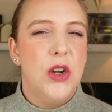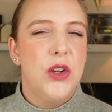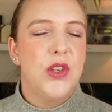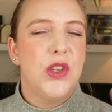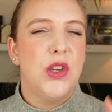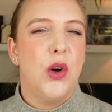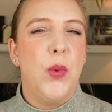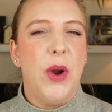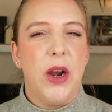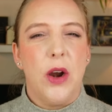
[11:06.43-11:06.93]

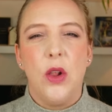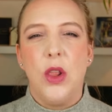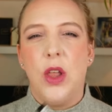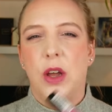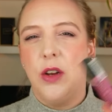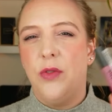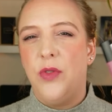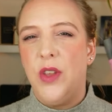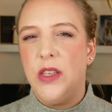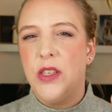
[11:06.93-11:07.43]
So where a
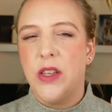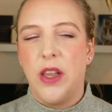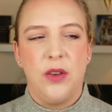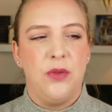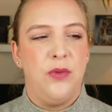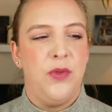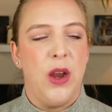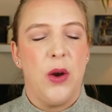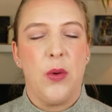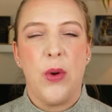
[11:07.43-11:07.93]
lot of these
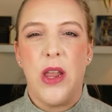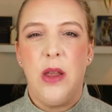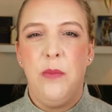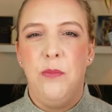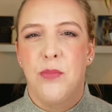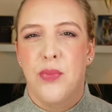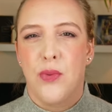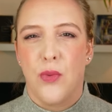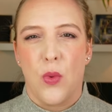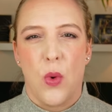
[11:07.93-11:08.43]
like very
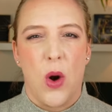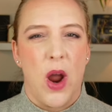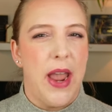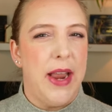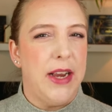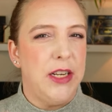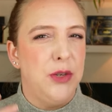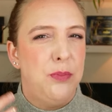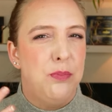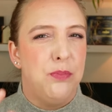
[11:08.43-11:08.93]

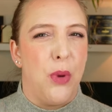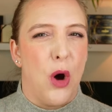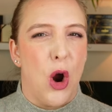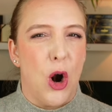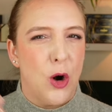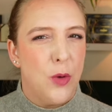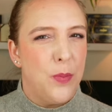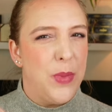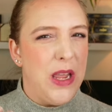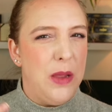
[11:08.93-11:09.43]
bright
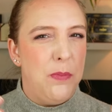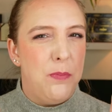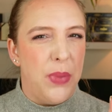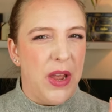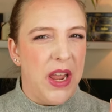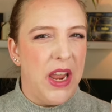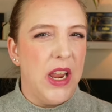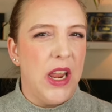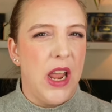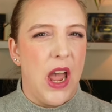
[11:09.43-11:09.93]
Barbie
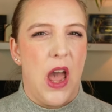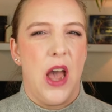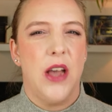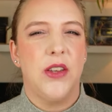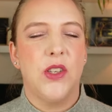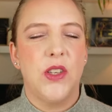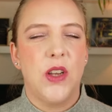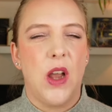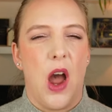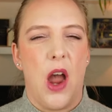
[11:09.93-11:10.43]

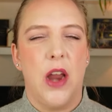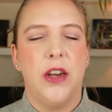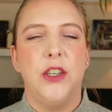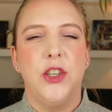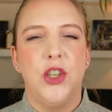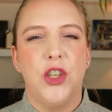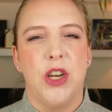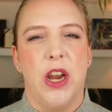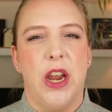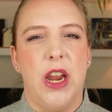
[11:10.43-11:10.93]
pink-esque kind
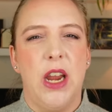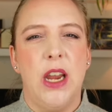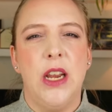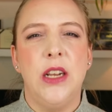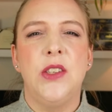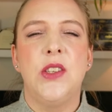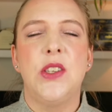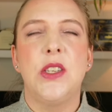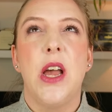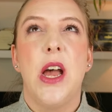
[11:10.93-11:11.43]
of
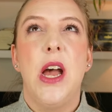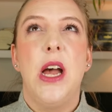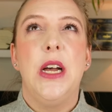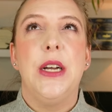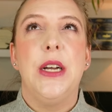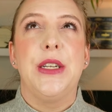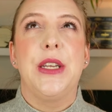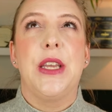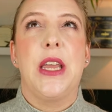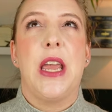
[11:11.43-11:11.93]
shades
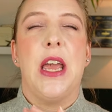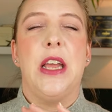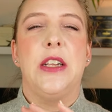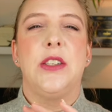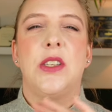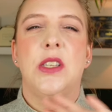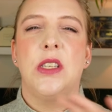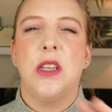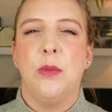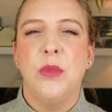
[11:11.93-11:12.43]

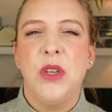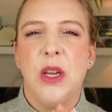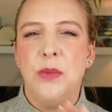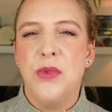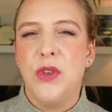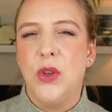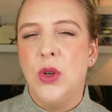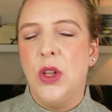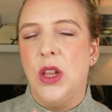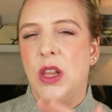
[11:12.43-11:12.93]
can
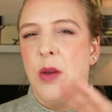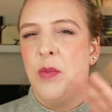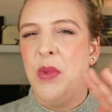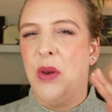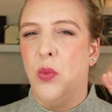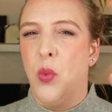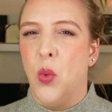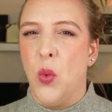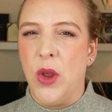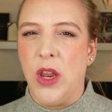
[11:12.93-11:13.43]
sometimes look a little
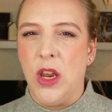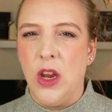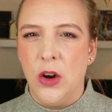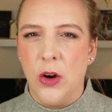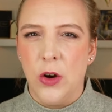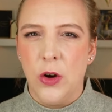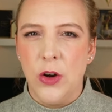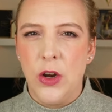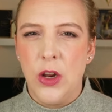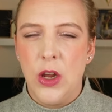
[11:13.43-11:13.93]
bit
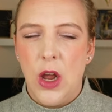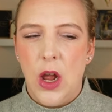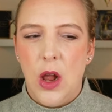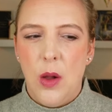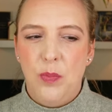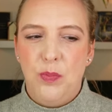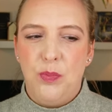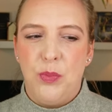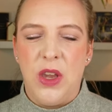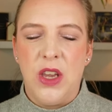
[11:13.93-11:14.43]
weird
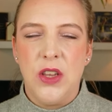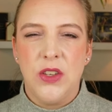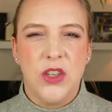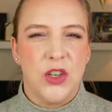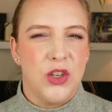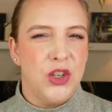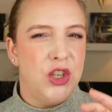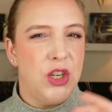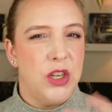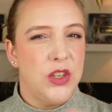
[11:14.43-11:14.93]
because
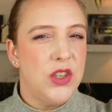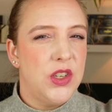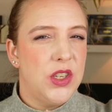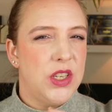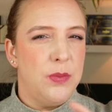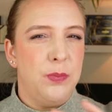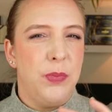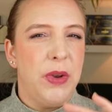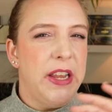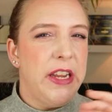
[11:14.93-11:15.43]
they're just
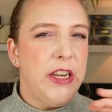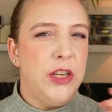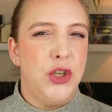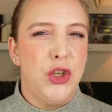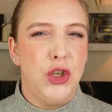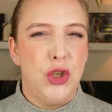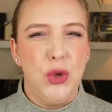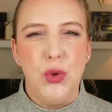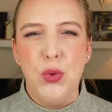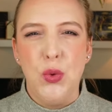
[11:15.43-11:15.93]
simply
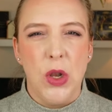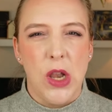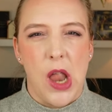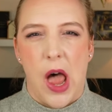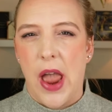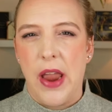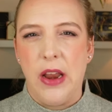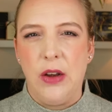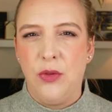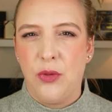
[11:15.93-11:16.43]
too
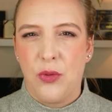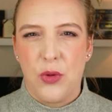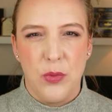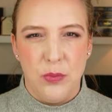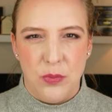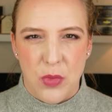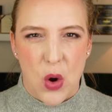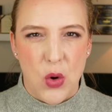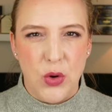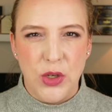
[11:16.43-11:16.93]
light for
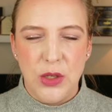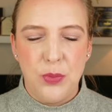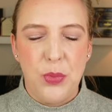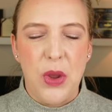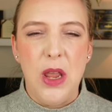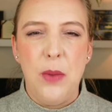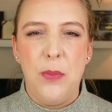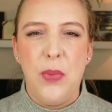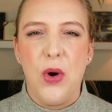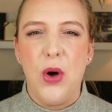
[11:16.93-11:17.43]
most
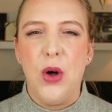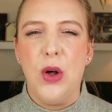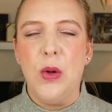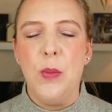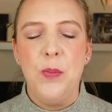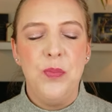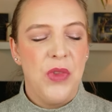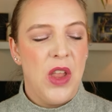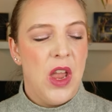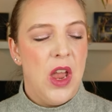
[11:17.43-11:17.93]

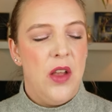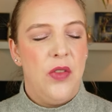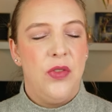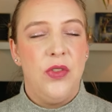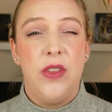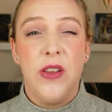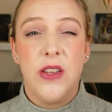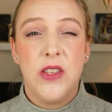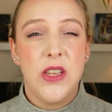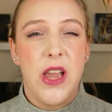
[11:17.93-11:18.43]
people,
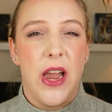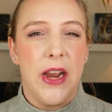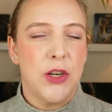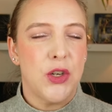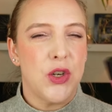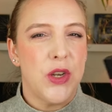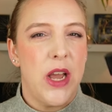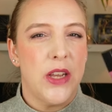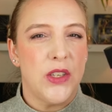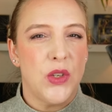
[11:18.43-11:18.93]
this
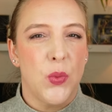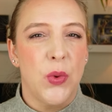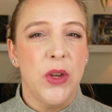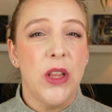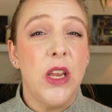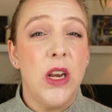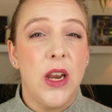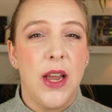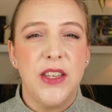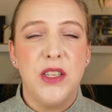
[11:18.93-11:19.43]
actually has a
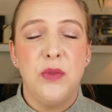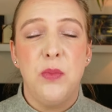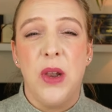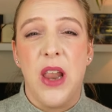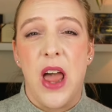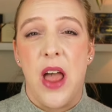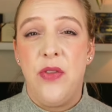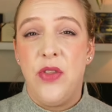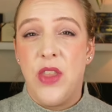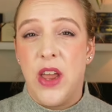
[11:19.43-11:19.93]
really nice
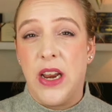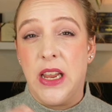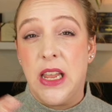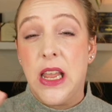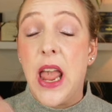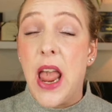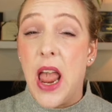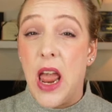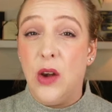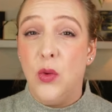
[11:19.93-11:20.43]
blend that it
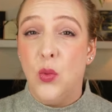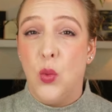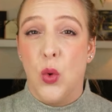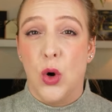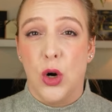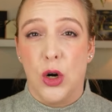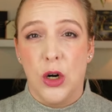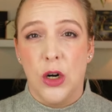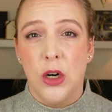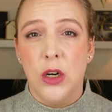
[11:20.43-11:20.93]
can
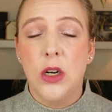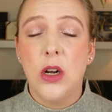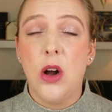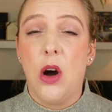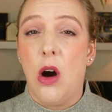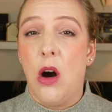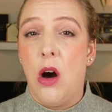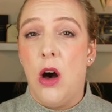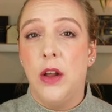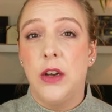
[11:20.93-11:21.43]

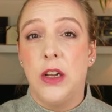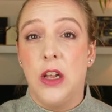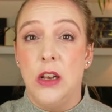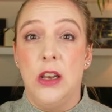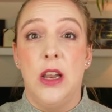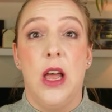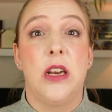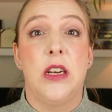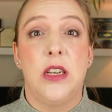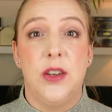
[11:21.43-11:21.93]
work on a
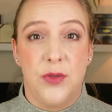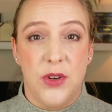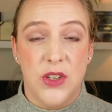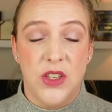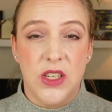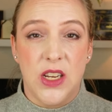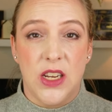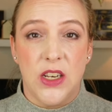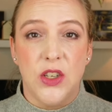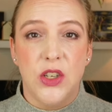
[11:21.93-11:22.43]
lot of
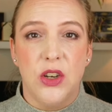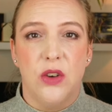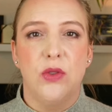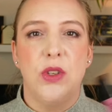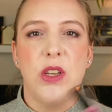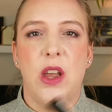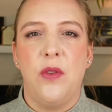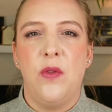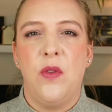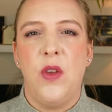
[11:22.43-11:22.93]
different skin
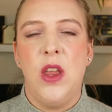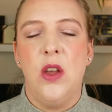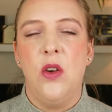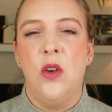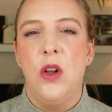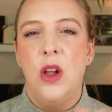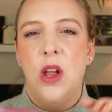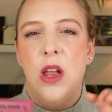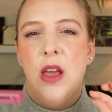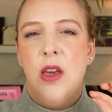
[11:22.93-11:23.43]
tones, I
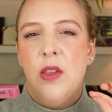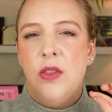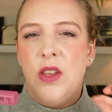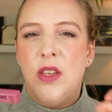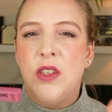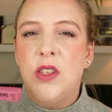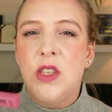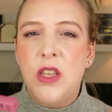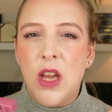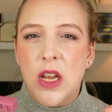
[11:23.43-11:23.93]
feel.
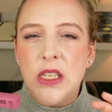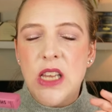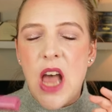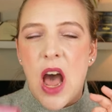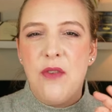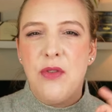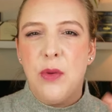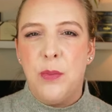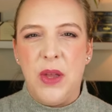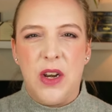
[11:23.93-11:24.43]
This does
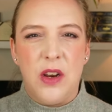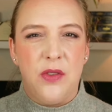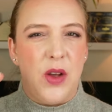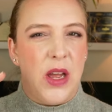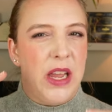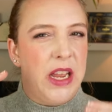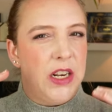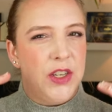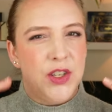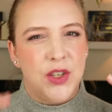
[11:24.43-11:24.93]
have a bit of
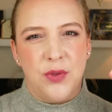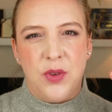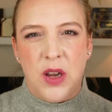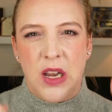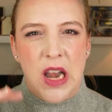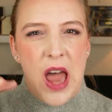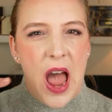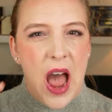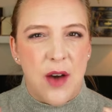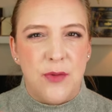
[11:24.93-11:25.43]
a hint of
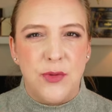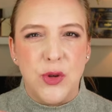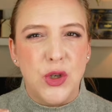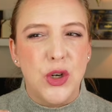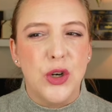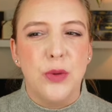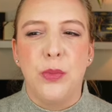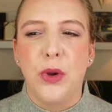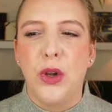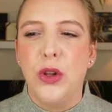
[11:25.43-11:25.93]

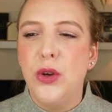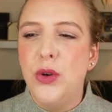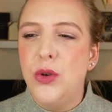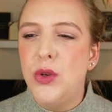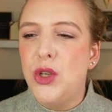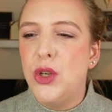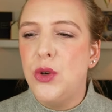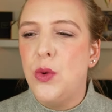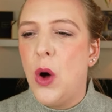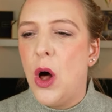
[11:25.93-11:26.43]
lavender blue
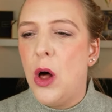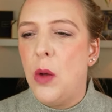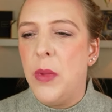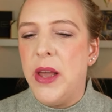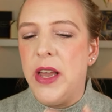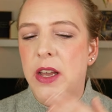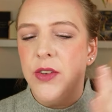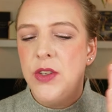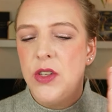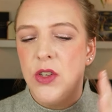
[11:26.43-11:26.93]
to,
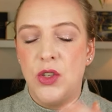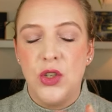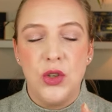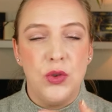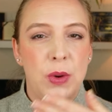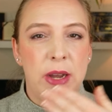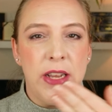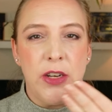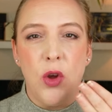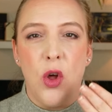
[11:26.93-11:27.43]
almost,
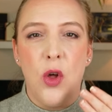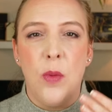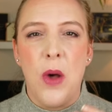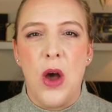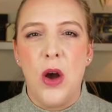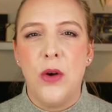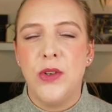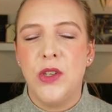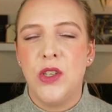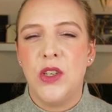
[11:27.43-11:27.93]
to it
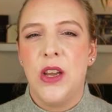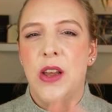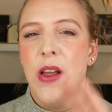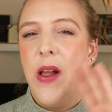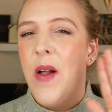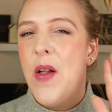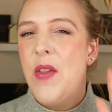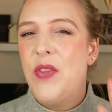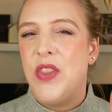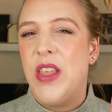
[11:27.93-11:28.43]
almost
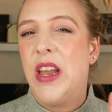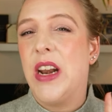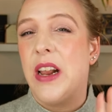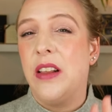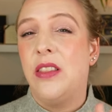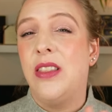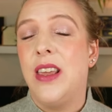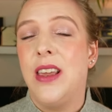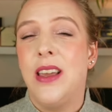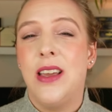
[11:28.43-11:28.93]
that
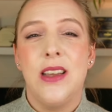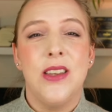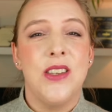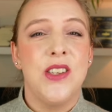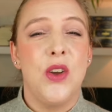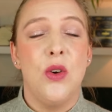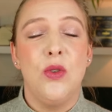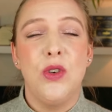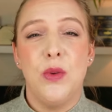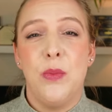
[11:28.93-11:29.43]
I think
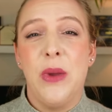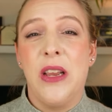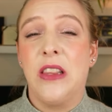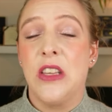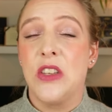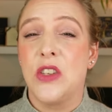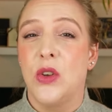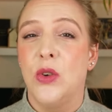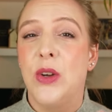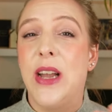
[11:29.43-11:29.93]
is going to make
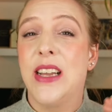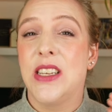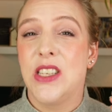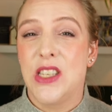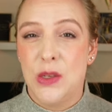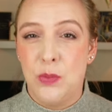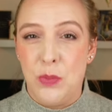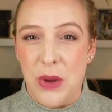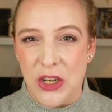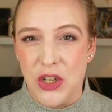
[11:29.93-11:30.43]
this look
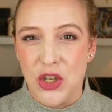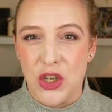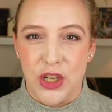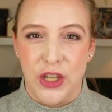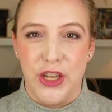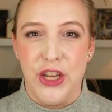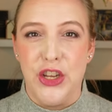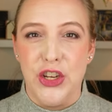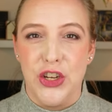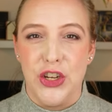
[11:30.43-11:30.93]

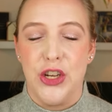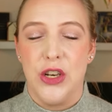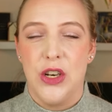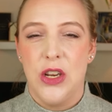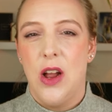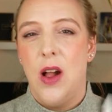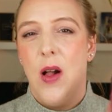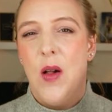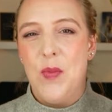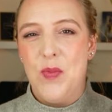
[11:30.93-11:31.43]
especially good
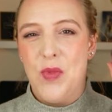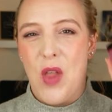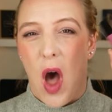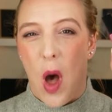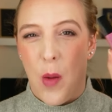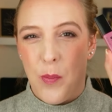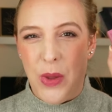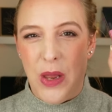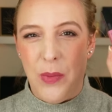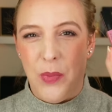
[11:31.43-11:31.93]

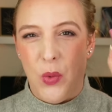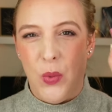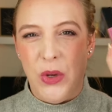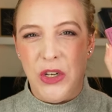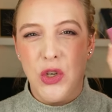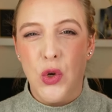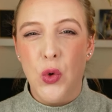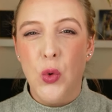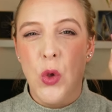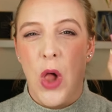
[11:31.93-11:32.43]
on people
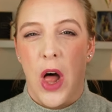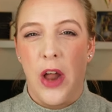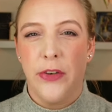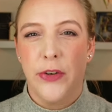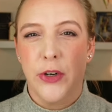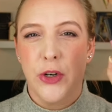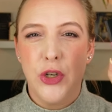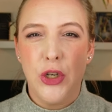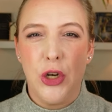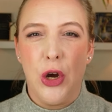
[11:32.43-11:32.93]
with cool
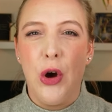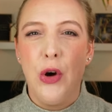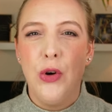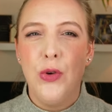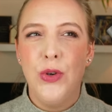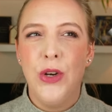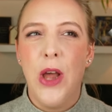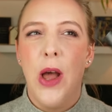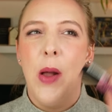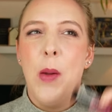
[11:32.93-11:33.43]

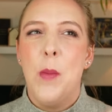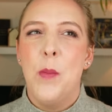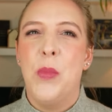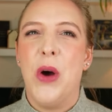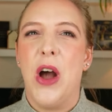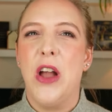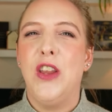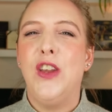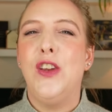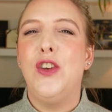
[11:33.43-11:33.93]
undertone,
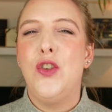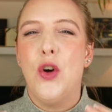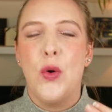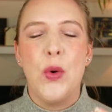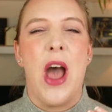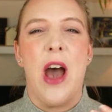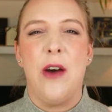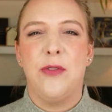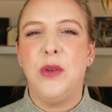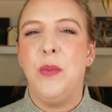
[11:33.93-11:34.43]
but you
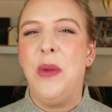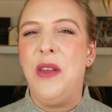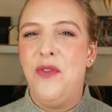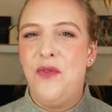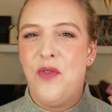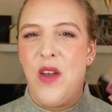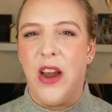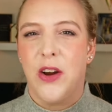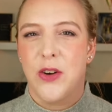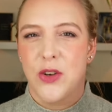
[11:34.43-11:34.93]
don't have to be
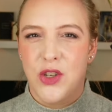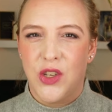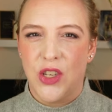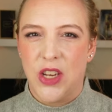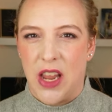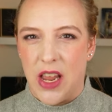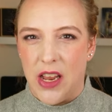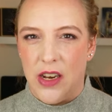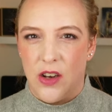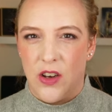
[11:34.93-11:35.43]

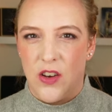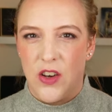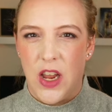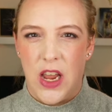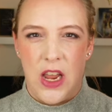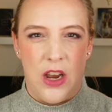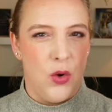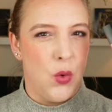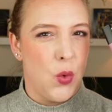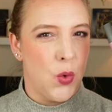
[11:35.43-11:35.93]
fair-skinned
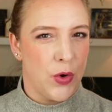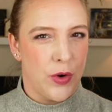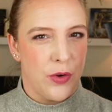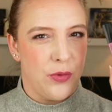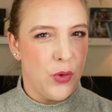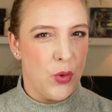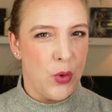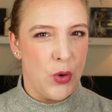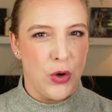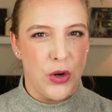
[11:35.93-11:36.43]
in order
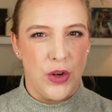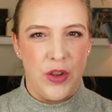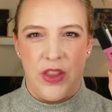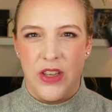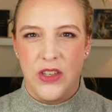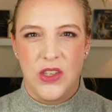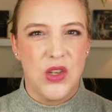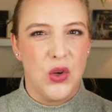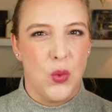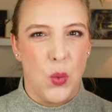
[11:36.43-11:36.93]
for
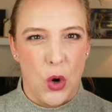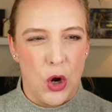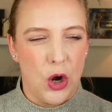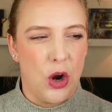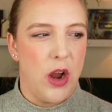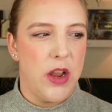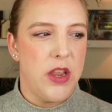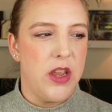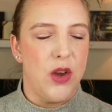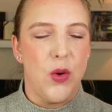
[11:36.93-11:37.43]
this to
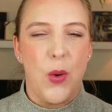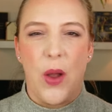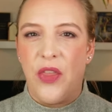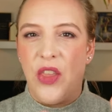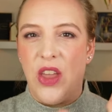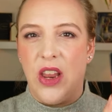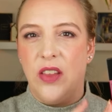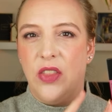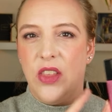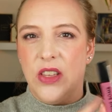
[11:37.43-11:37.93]
work on you. I
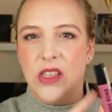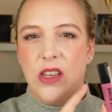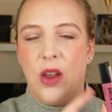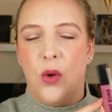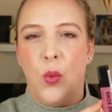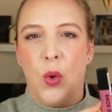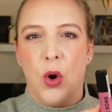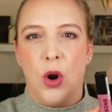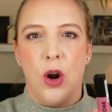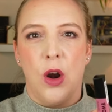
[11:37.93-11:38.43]
think this
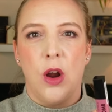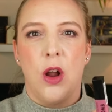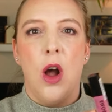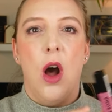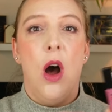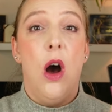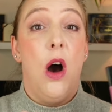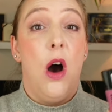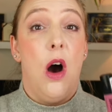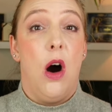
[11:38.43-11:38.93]
can work
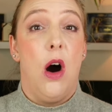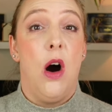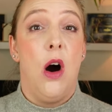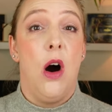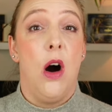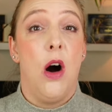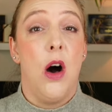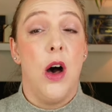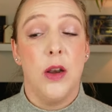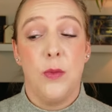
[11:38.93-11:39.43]

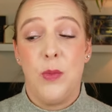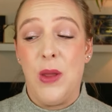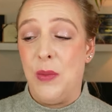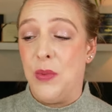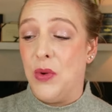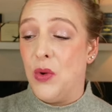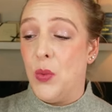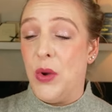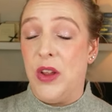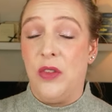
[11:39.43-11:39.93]
on
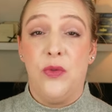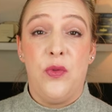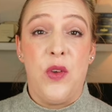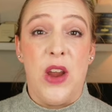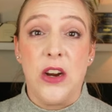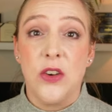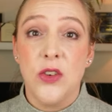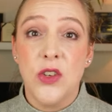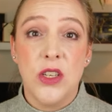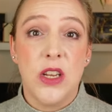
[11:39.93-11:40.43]
people with
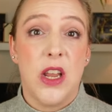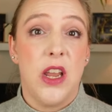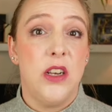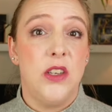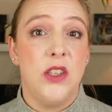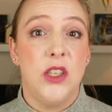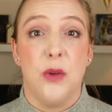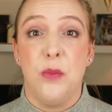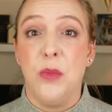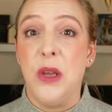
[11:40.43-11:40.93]
fair
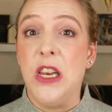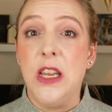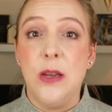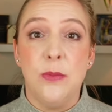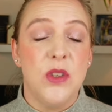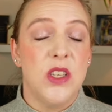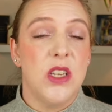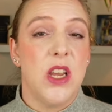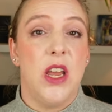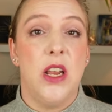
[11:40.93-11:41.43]
skin to
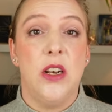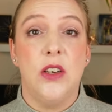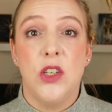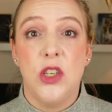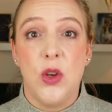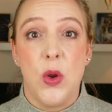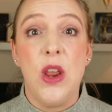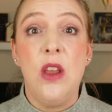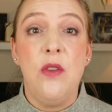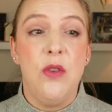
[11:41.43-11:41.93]
medium skin
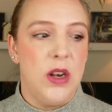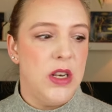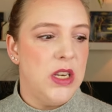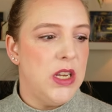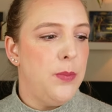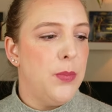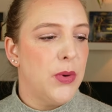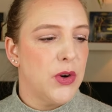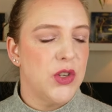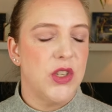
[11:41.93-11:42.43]
to even
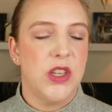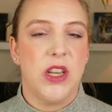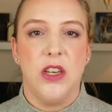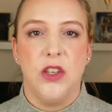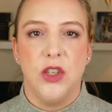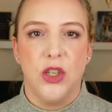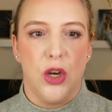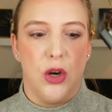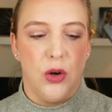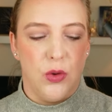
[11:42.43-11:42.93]
deeper
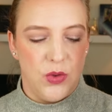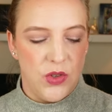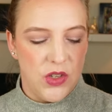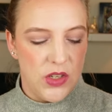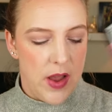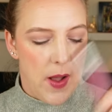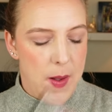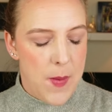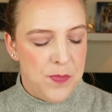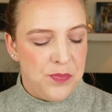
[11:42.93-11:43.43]
skin tones.